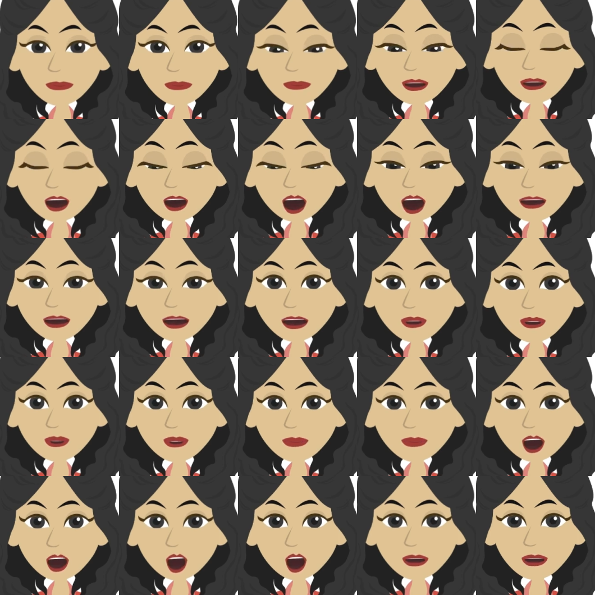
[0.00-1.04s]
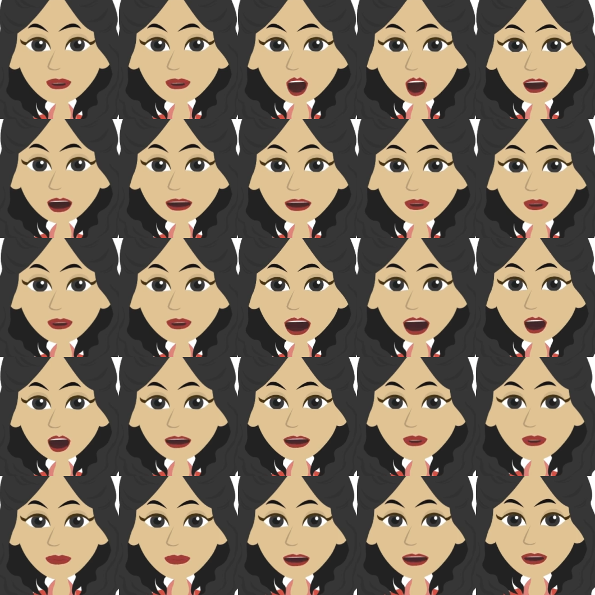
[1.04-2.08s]
Water in the form of
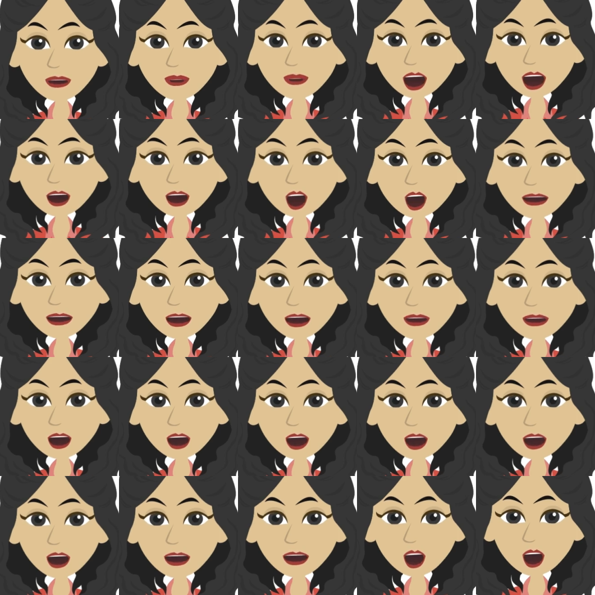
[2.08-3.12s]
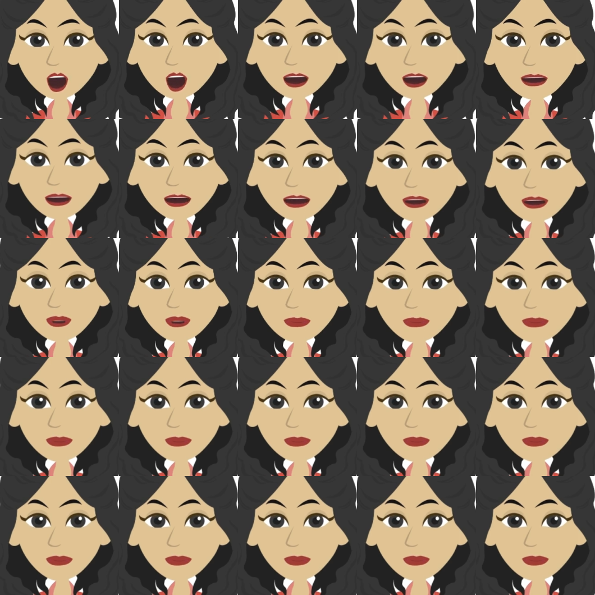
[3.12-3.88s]
clouds can travel a very long way.